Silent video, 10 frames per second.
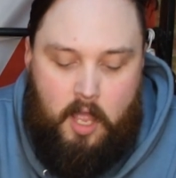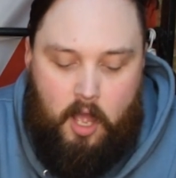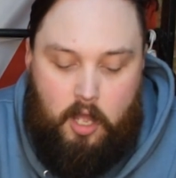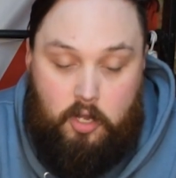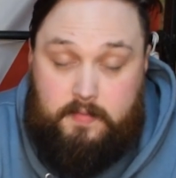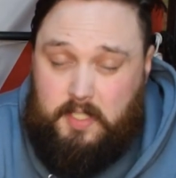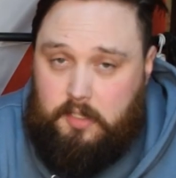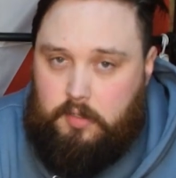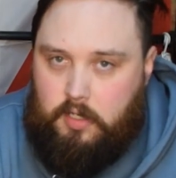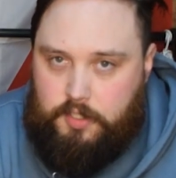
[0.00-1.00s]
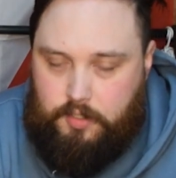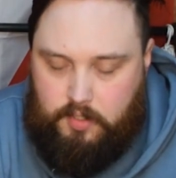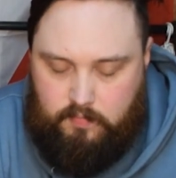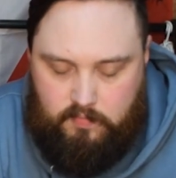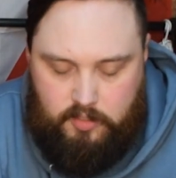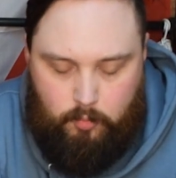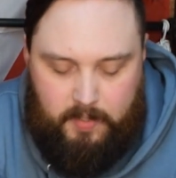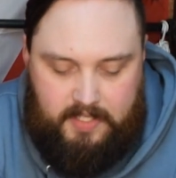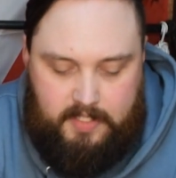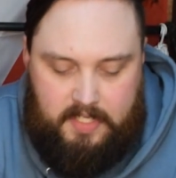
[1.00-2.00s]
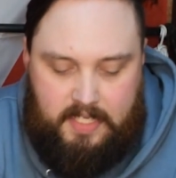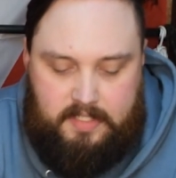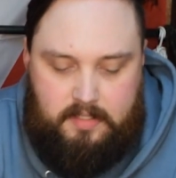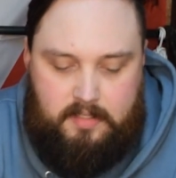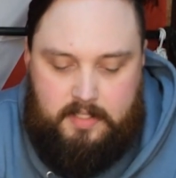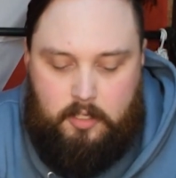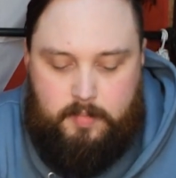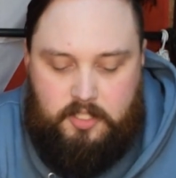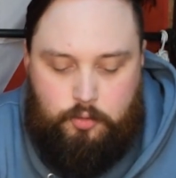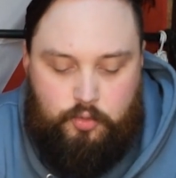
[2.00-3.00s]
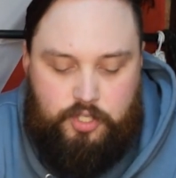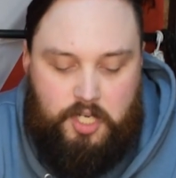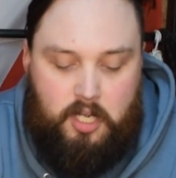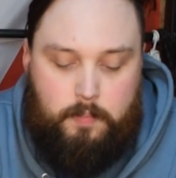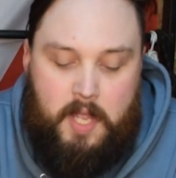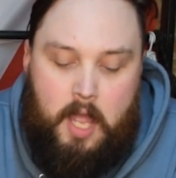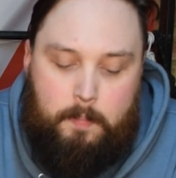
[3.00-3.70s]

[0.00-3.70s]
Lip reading: Obviously you can't use a real pizza cutter because that would be too sharp,